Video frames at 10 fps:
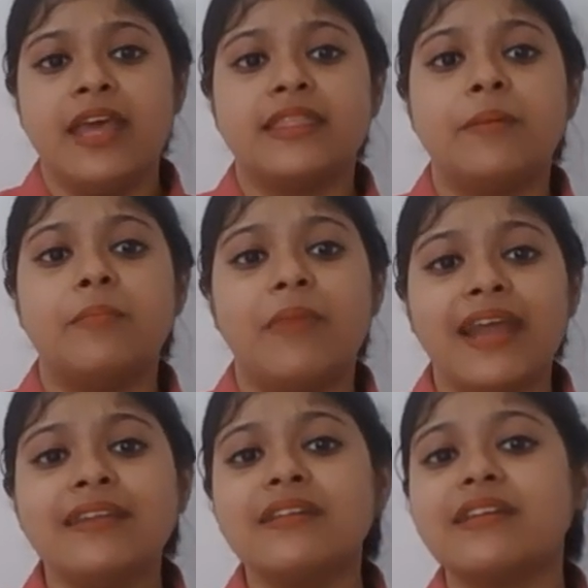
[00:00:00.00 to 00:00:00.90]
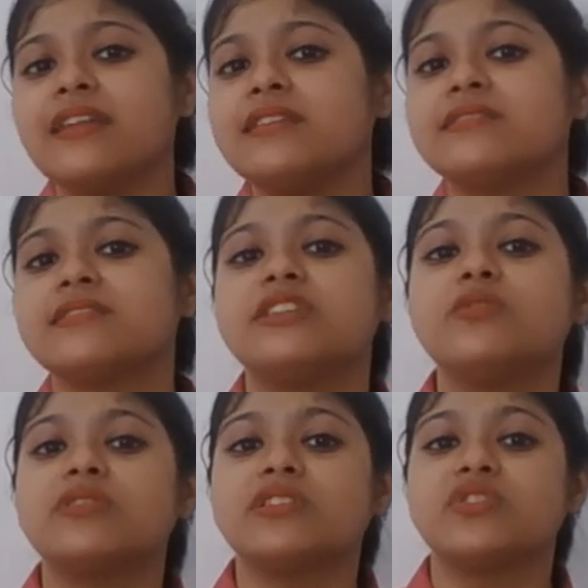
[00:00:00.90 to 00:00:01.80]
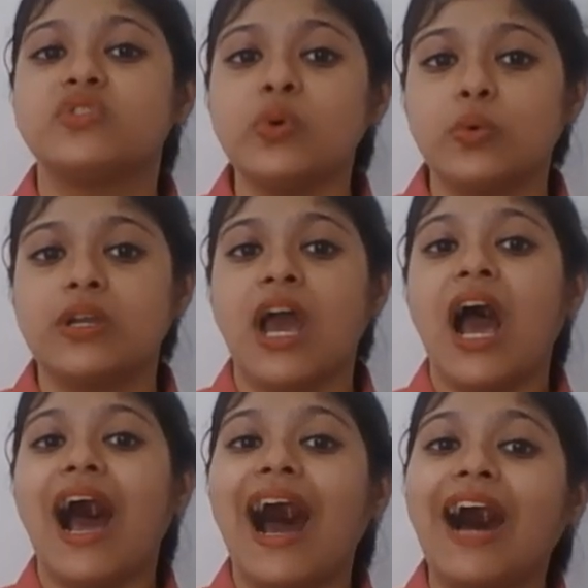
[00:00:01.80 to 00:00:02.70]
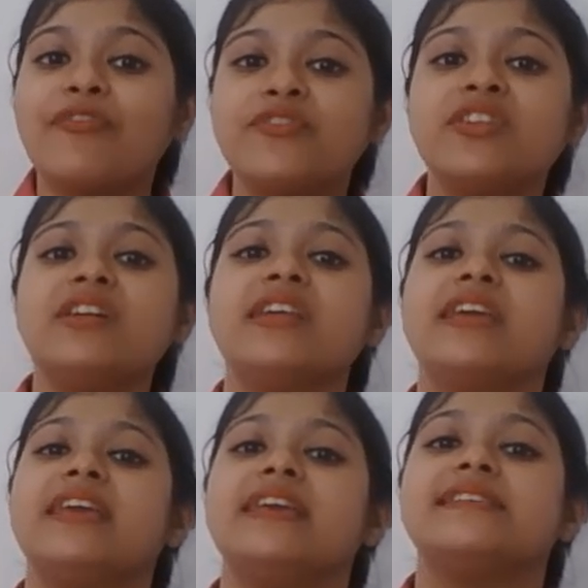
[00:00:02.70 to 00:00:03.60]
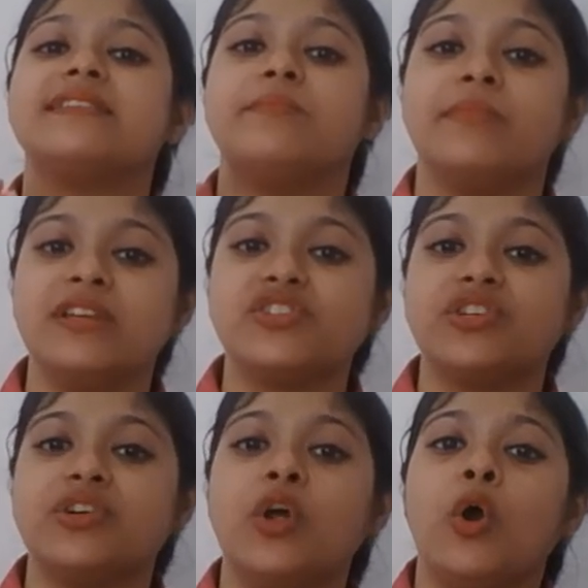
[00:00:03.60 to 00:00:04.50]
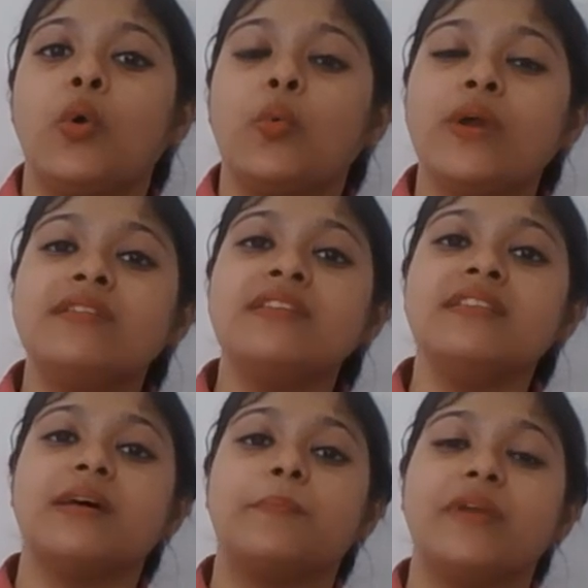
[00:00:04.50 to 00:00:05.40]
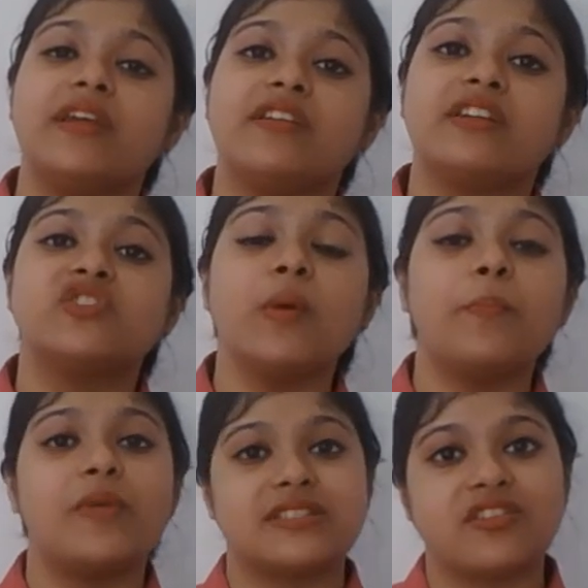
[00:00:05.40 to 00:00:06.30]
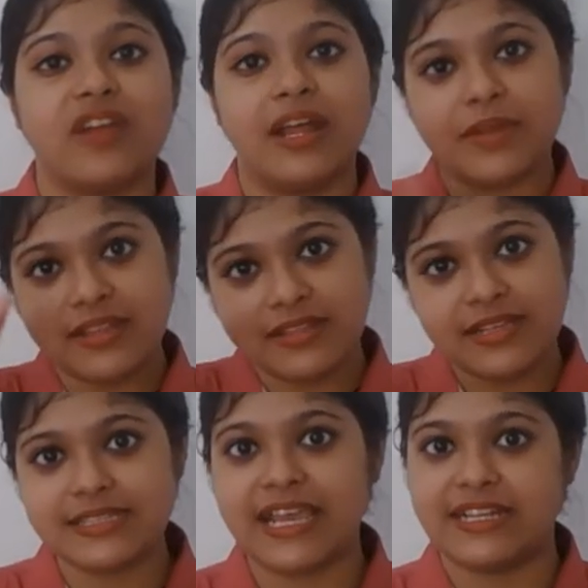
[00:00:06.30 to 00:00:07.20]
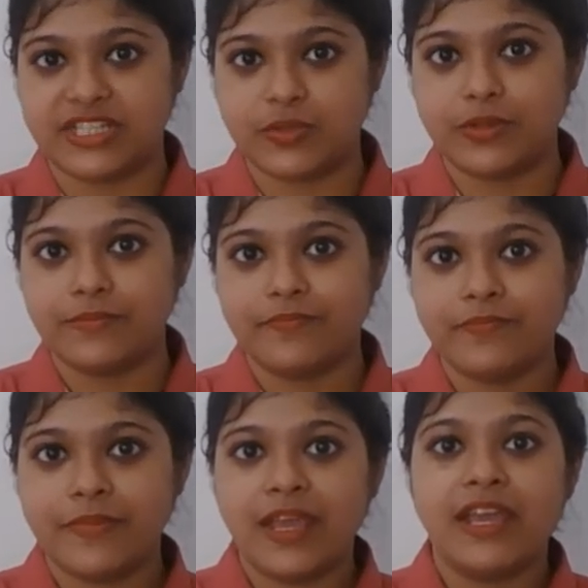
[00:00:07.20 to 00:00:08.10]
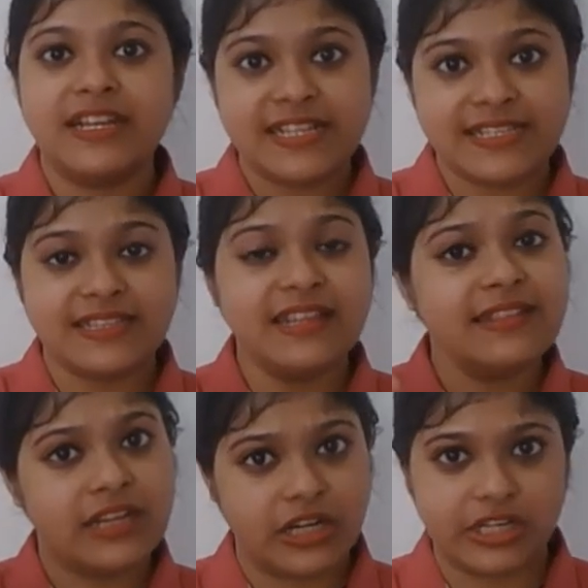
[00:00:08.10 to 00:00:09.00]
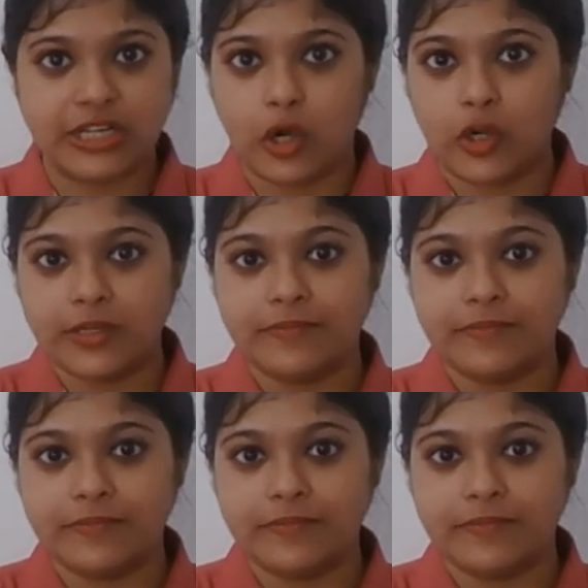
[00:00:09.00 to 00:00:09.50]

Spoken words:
The minor can institute the suit after he is a major within the period so prescribed in the schedule. It is in the third column.